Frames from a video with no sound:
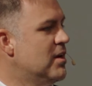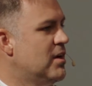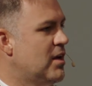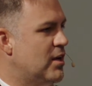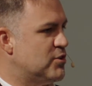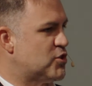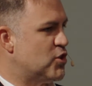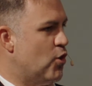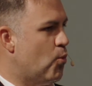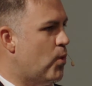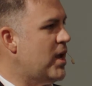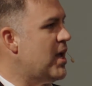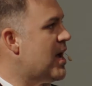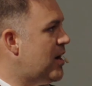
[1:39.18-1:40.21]
And so
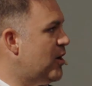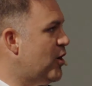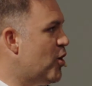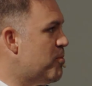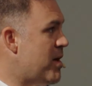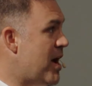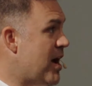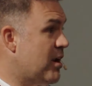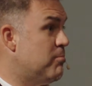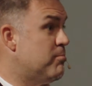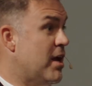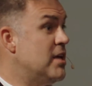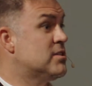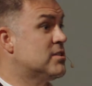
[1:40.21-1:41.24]
we had to go back and
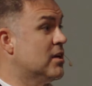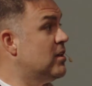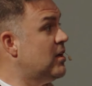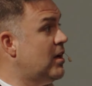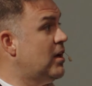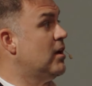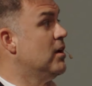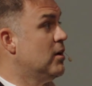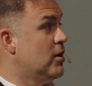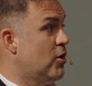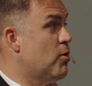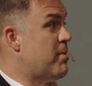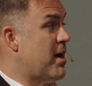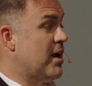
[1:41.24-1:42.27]
basically
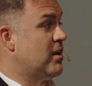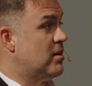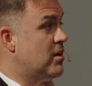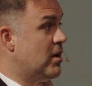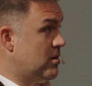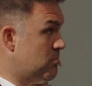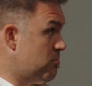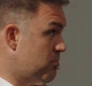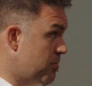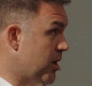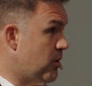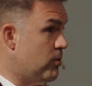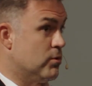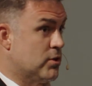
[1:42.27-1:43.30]
go back and
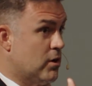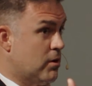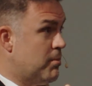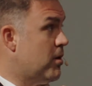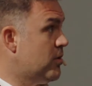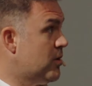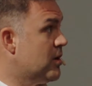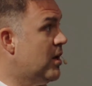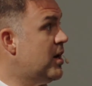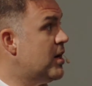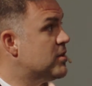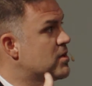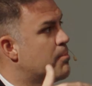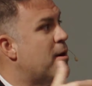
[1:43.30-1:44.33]
like you were talking about with your
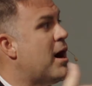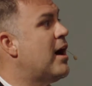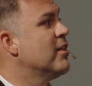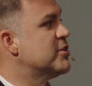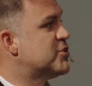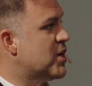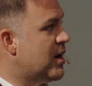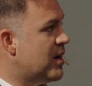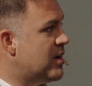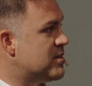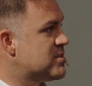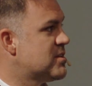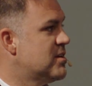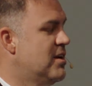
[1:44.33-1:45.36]
clients,
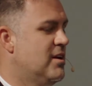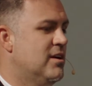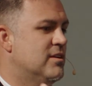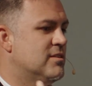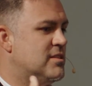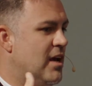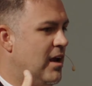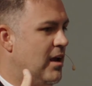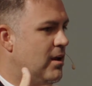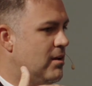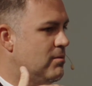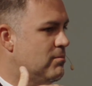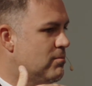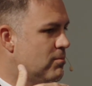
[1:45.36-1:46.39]
apologize and
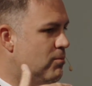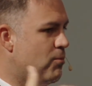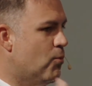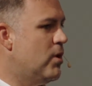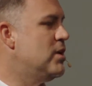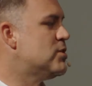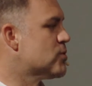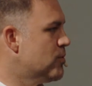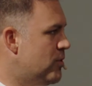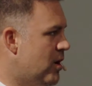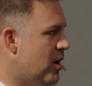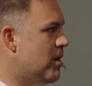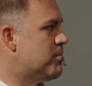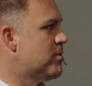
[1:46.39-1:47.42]
say, we screwed
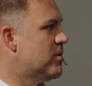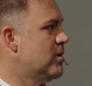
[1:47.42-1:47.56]
up.